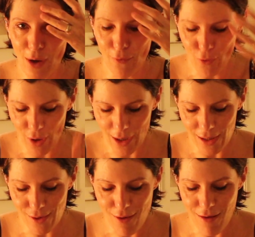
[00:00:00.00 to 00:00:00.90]
My forehead
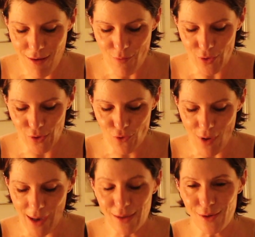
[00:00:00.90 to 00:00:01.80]
is almost
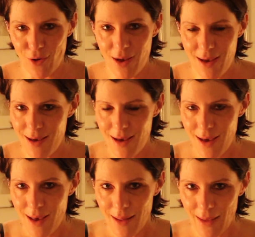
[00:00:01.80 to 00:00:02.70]
dry, so
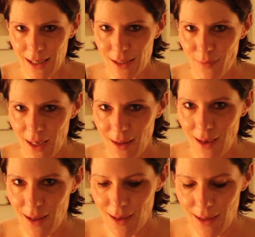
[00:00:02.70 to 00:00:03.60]
that means
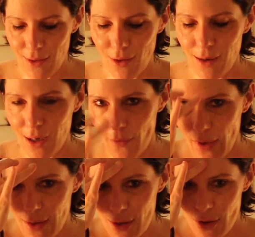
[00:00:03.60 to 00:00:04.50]
it needed a lot
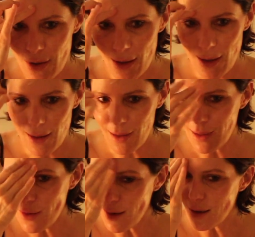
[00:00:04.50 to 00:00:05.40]
of attention and it
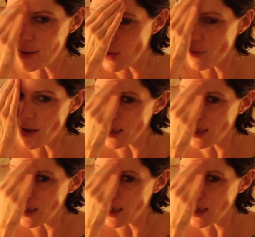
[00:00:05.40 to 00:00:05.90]
needed a lot of